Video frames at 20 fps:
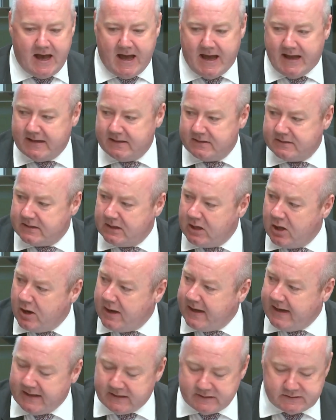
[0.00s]
And
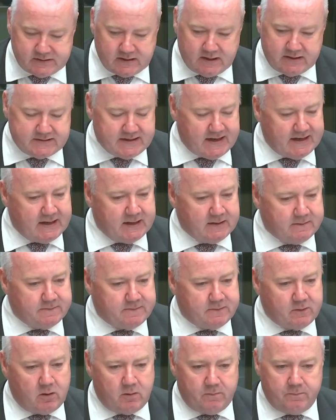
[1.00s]
learnings are taken
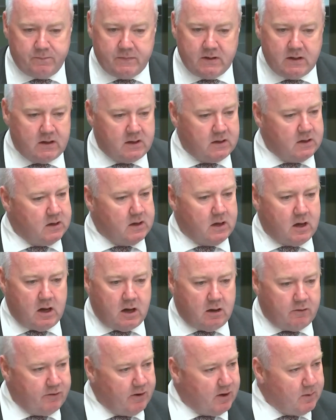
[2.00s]
from
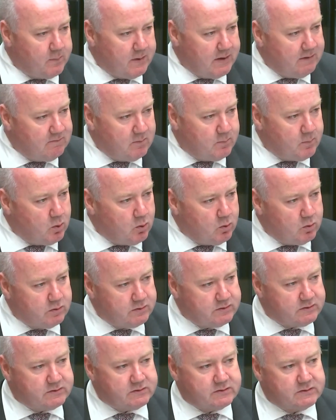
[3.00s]
REIB
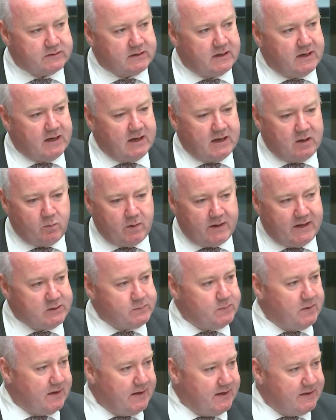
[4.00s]
reports where there's
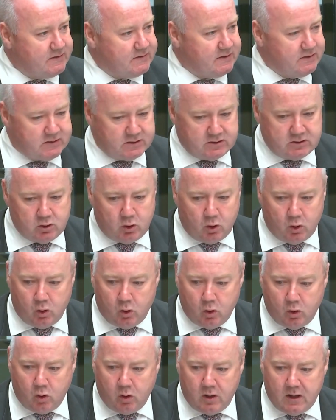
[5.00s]
been an incident
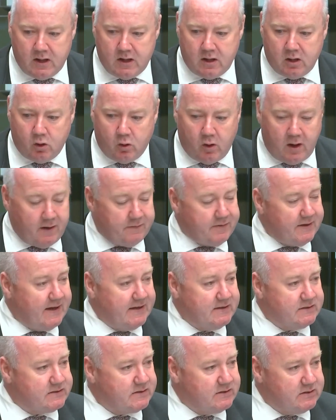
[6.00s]
or other
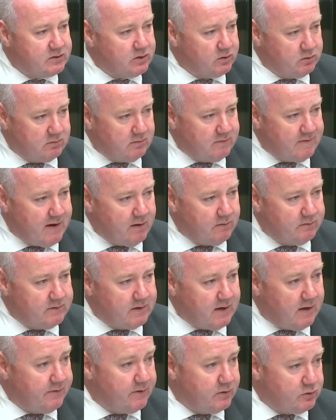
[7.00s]
incidents on or
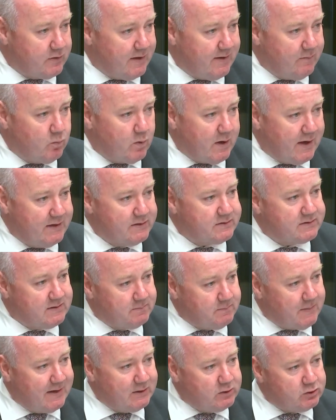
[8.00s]
around other tramways to
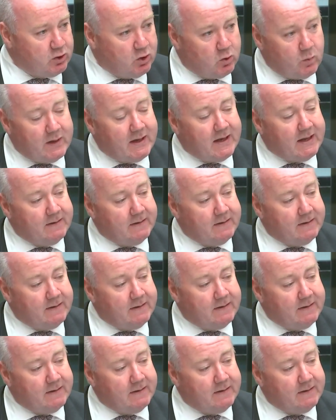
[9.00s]
make sure we